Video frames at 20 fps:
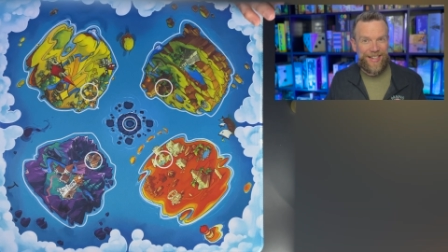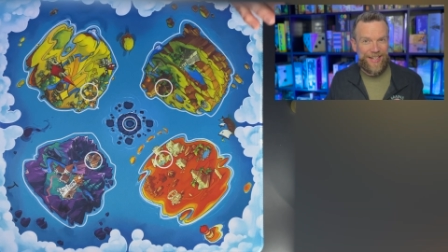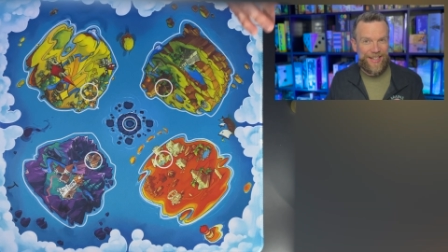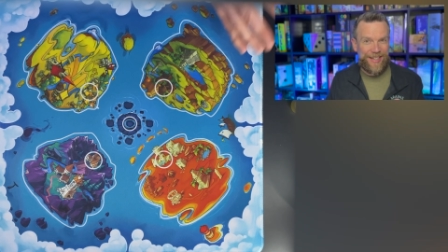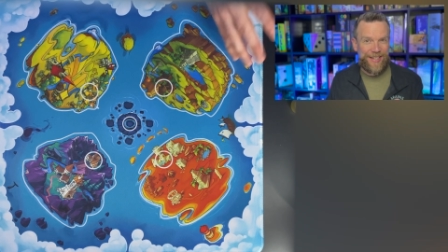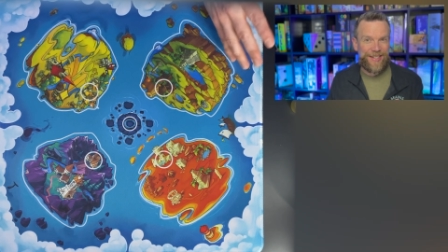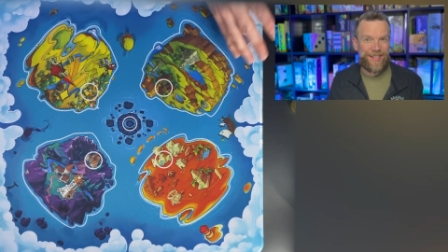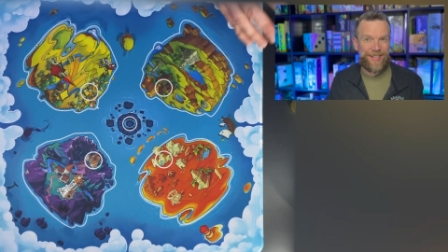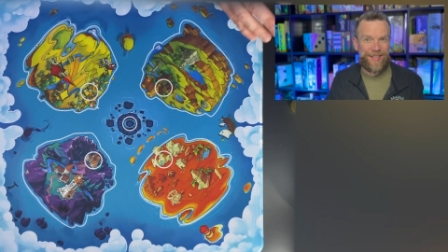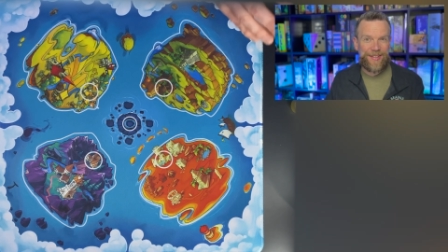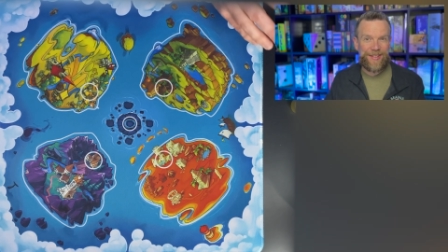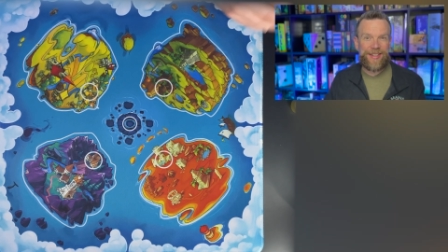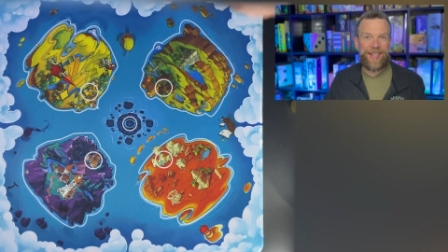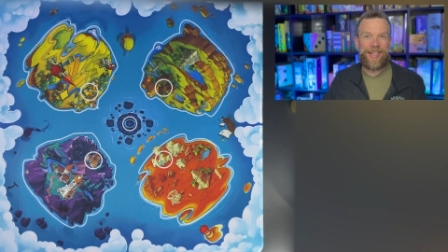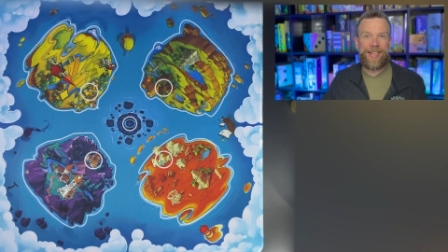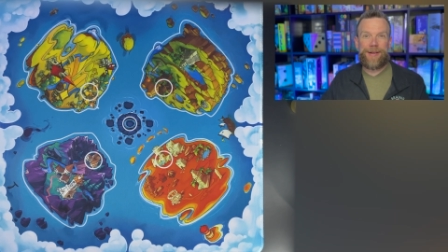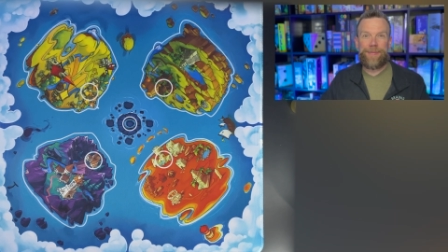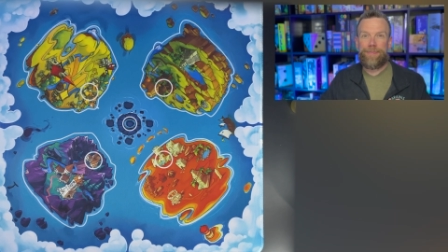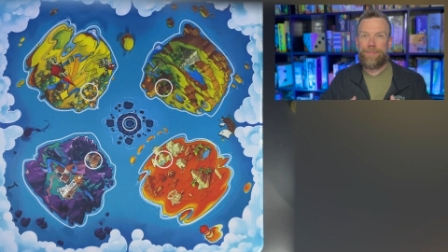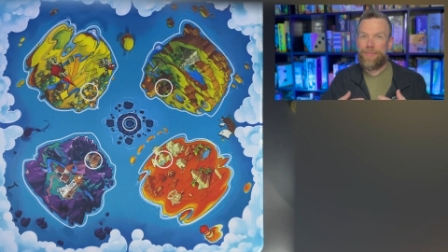is
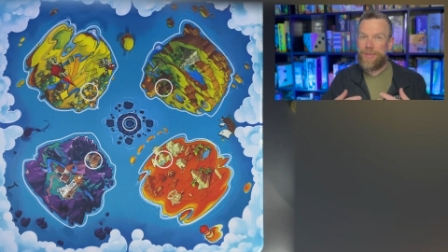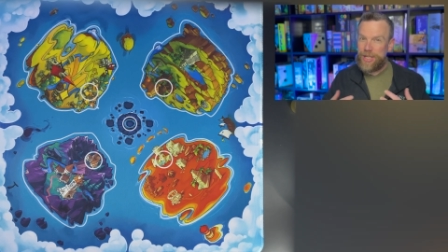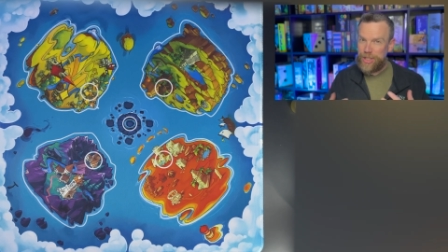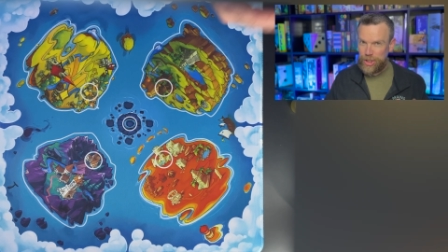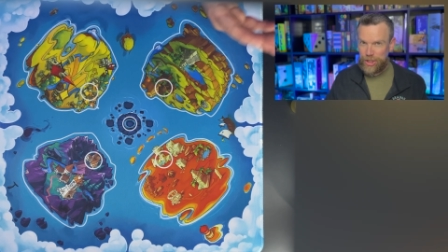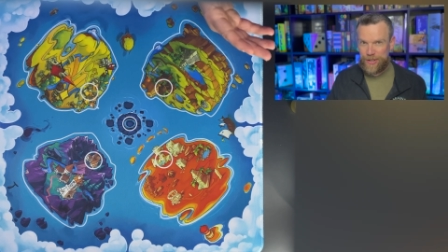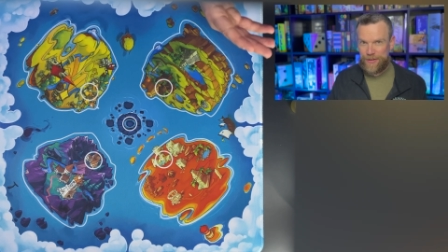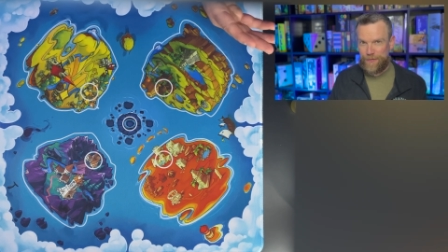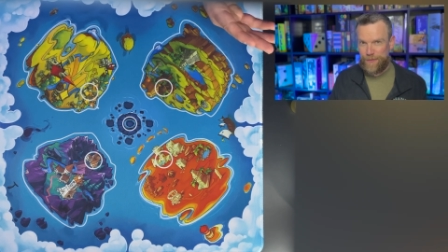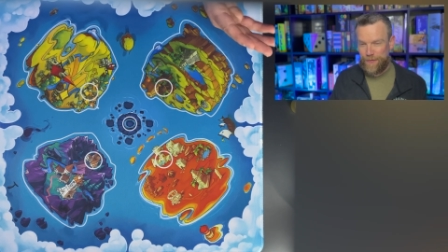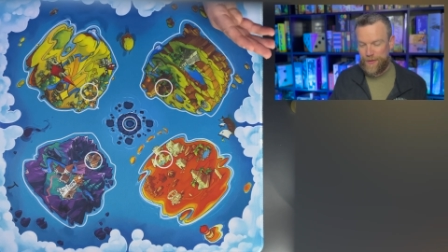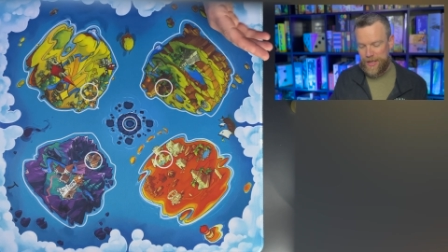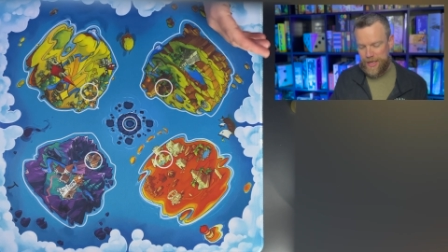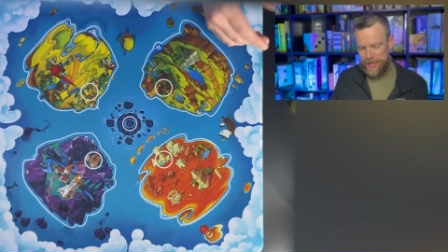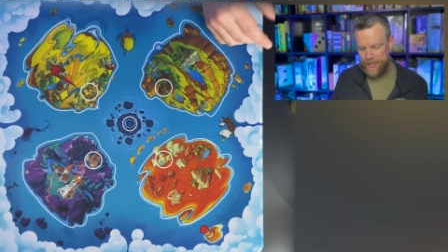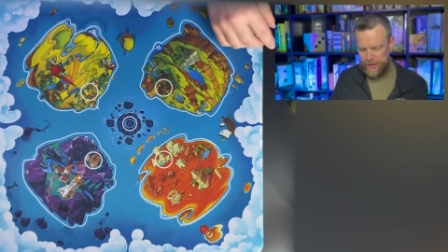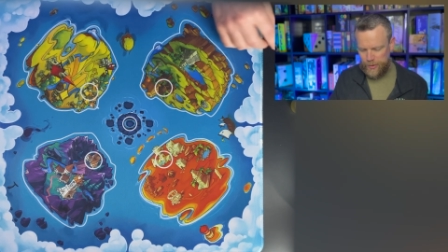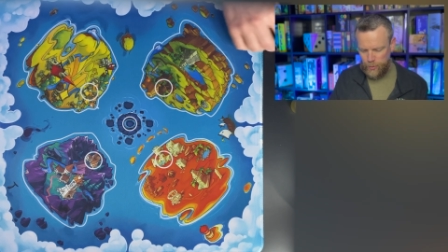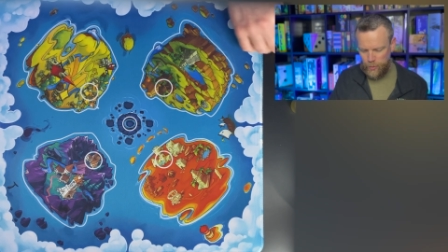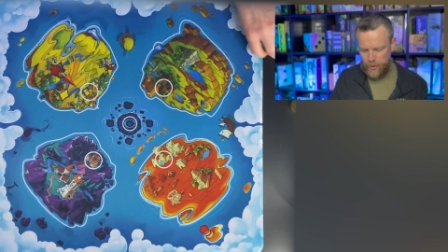the mission
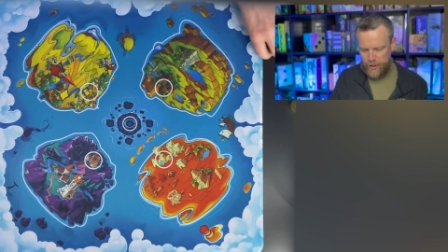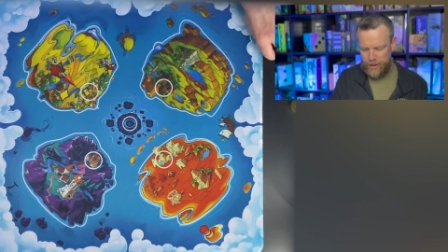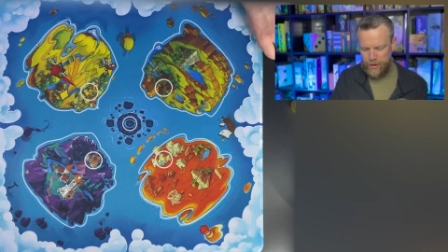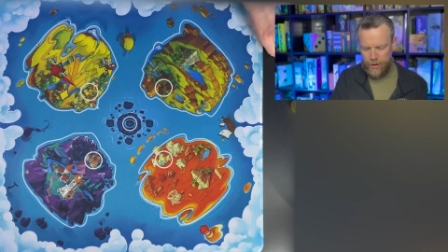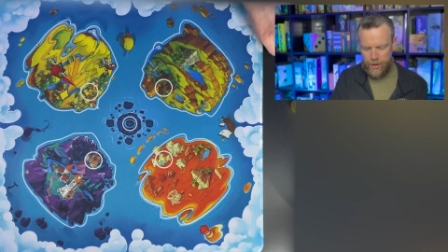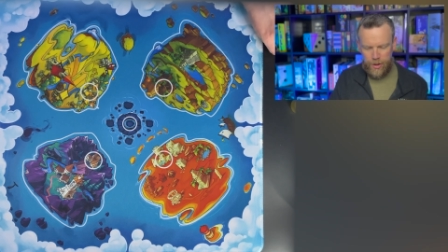phase where